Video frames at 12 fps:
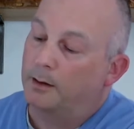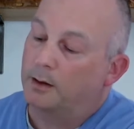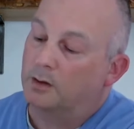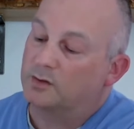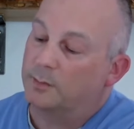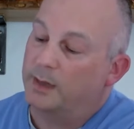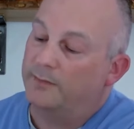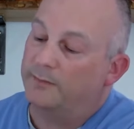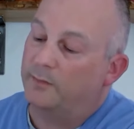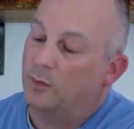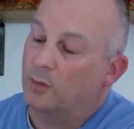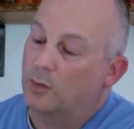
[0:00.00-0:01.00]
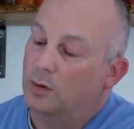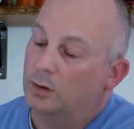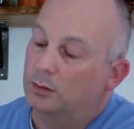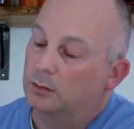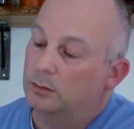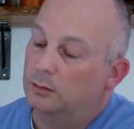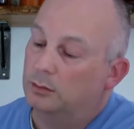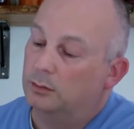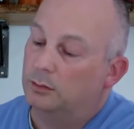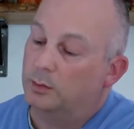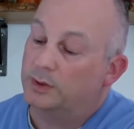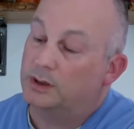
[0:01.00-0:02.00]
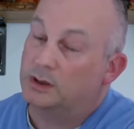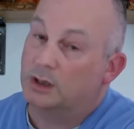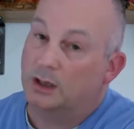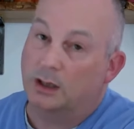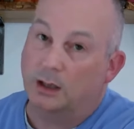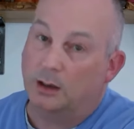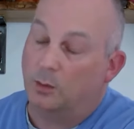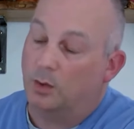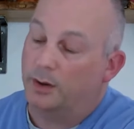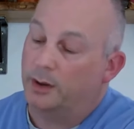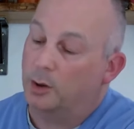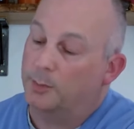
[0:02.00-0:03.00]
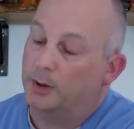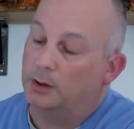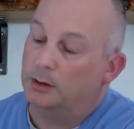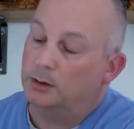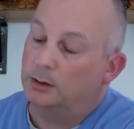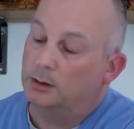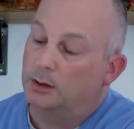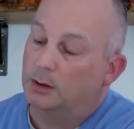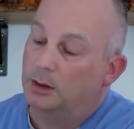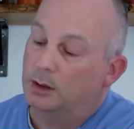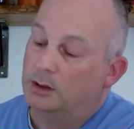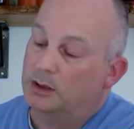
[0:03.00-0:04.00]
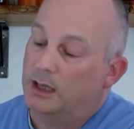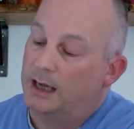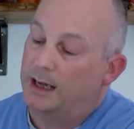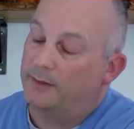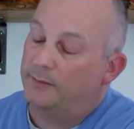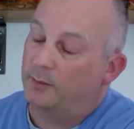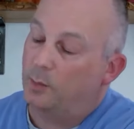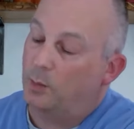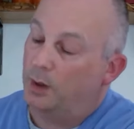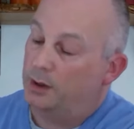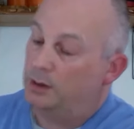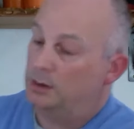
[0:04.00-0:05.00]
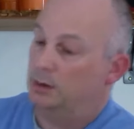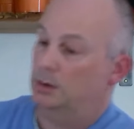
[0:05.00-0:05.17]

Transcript: goes from F four, which is wide open, to F one